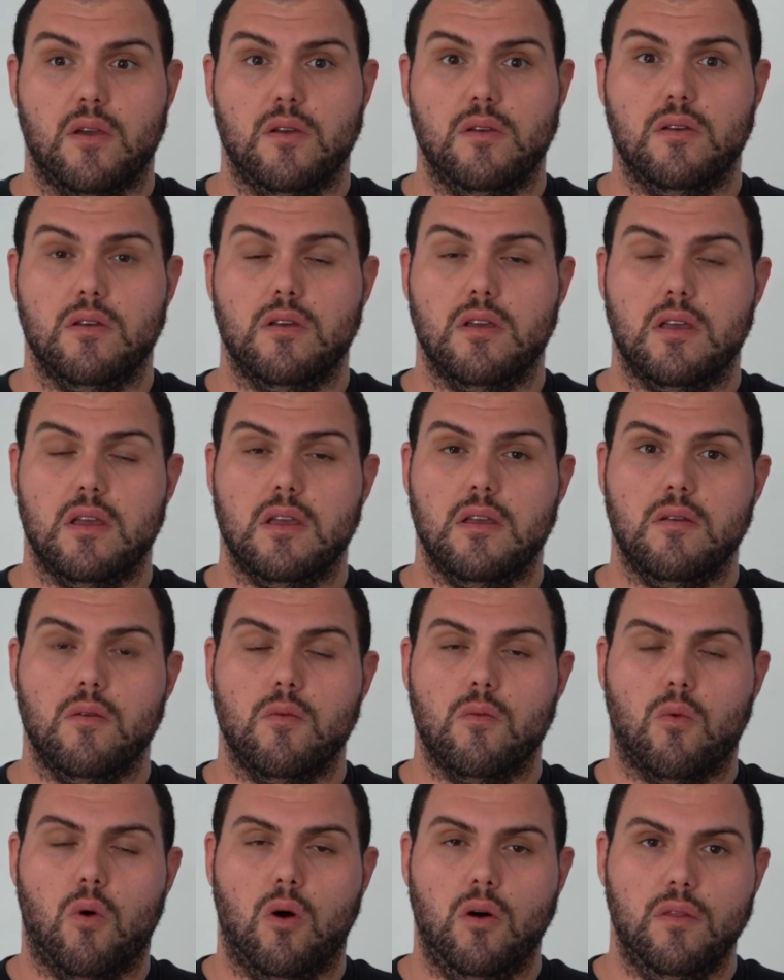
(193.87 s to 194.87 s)
So
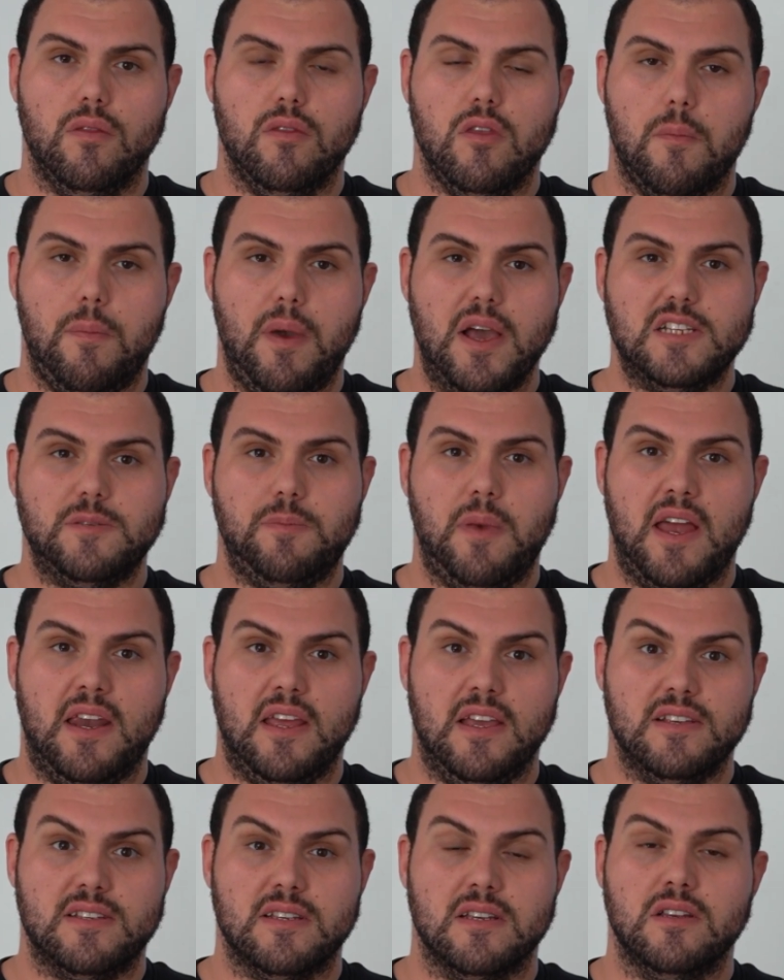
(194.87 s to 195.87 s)
what your
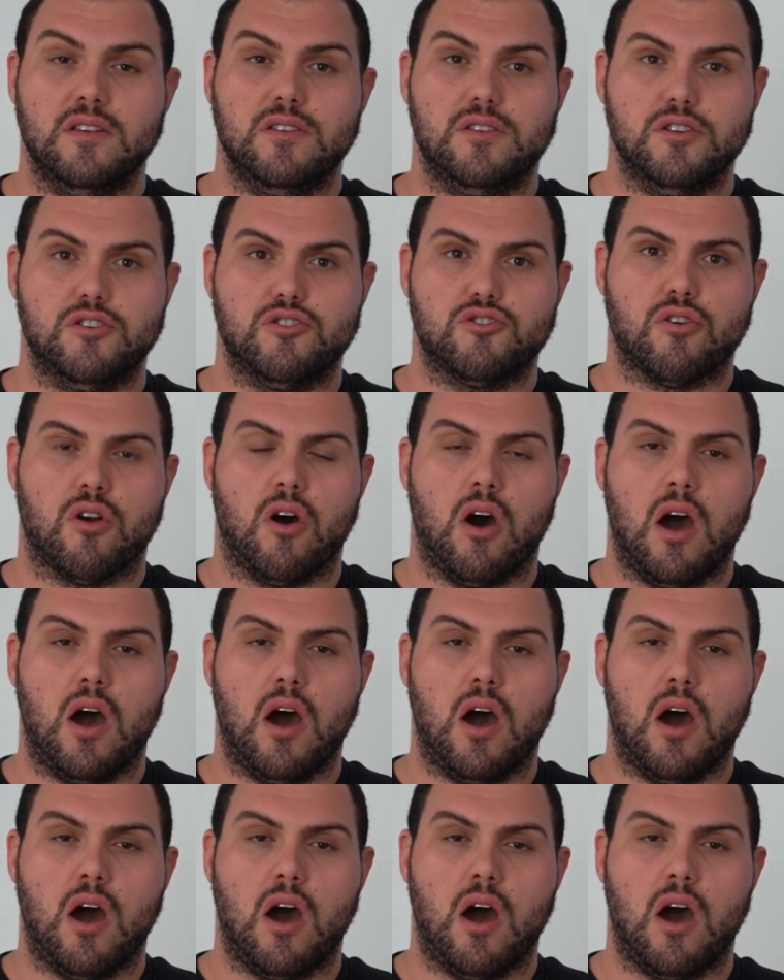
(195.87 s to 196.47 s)
best bet is to